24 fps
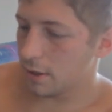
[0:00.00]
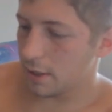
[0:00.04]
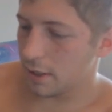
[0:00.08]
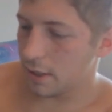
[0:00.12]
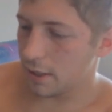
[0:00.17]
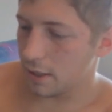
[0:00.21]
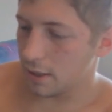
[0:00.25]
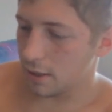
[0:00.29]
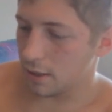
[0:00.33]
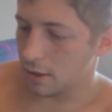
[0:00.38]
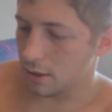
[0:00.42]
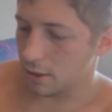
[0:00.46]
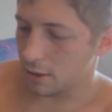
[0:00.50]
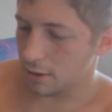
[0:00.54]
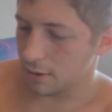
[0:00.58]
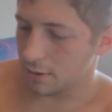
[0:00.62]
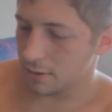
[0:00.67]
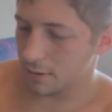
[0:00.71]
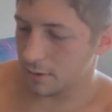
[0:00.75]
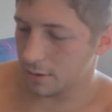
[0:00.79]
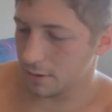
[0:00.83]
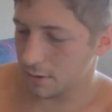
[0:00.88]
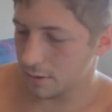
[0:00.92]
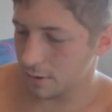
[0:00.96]
And
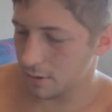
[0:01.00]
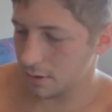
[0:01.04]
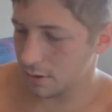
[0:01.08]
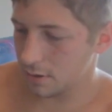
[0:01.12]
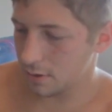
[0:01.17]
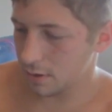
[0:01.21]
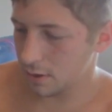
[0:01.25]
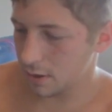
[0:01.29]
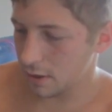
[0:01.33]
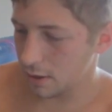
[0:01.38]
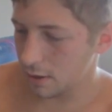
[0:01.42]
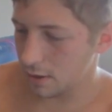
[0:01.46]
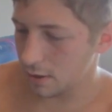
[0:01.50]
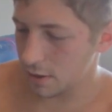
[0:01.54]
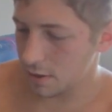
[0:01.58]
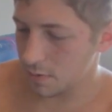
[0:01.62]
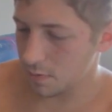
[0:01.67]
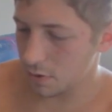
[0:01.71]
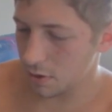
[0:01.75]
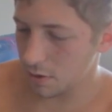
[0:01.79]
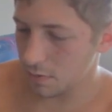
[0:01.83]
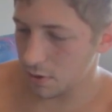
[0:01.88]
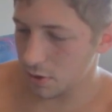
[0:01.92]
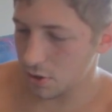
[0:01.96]
that's
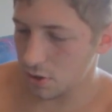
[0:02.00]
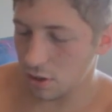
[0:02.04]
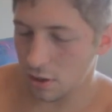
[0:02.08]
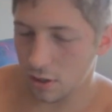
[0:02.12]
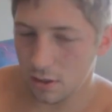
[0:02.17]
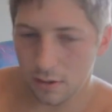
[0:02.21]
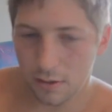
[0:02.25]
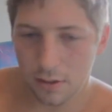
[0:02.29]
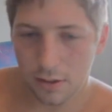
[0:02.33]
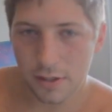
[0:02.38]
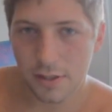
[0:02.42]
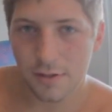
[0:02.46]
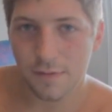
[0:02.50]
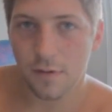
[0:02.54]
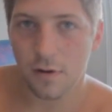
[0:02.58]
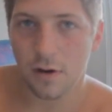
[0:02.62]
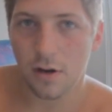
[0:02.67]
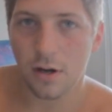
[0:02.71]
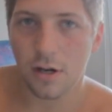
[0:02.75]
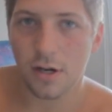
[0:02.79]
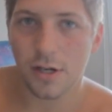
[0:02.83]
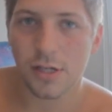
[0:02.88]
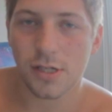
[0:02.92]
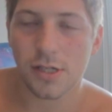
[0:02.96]
pretty much all as
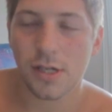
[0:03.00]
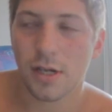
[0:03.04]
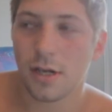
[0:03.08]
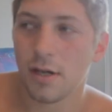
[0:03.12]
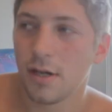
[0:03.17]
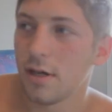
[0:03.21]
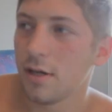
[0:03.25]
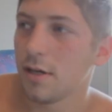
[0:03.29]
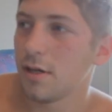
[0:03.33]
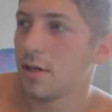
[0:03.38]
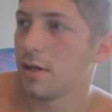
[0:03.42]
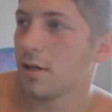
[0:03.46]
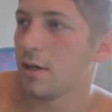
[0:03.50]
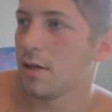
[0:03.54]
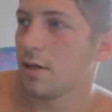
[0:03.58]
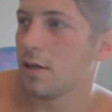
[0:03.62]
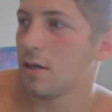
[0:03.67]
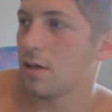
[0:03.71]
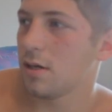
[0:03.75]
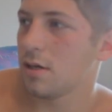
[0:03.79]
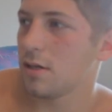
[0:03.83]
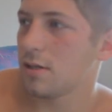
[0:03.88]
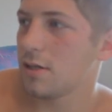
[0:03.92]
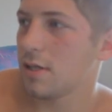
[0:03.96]
far as
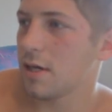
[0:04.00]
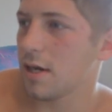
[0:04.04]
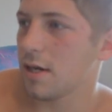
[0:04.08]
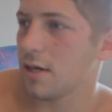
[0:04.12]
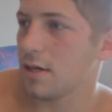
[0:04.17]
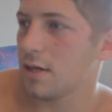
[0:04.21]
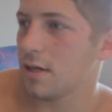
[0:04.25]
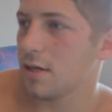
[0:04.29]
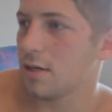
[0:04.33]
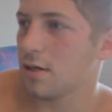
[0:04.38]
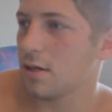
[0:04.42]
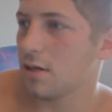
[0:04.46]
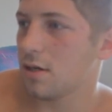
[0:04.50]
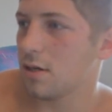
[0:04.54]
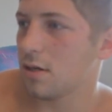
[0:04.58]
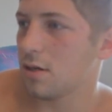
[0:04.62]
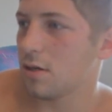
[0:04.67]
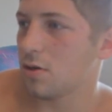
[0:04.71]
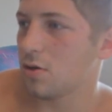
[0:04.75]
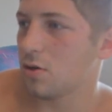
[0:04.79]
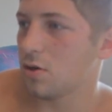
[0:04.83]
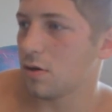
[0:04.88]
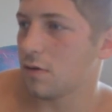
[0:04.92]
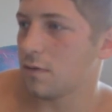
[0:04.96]
technique
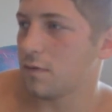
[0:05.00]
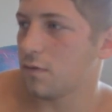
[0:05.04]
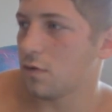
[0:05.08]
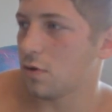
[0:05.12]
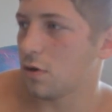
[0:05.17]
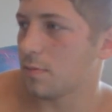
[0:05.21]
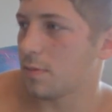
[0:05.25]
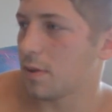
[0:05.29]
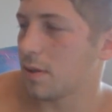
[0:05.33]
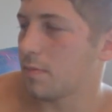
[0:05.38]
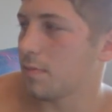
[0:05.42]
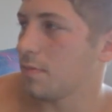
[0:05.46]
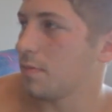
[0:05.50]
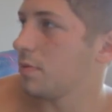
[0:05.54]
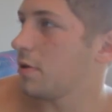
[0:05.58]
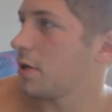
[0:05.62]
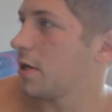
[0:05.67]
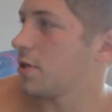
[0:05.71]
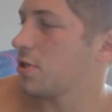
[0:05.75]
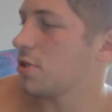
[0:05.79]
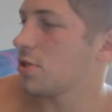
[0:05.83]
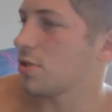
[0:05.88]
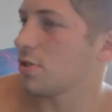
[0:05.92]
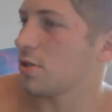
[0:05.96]
on or form on
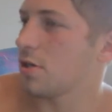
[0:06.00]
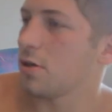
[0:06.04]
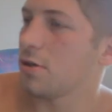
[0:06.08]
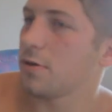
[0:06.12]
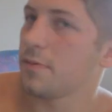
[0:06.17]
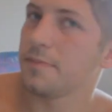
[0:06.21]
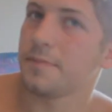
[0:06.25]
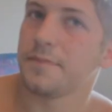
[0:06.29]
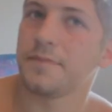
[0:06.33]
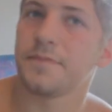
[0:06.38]
planches go.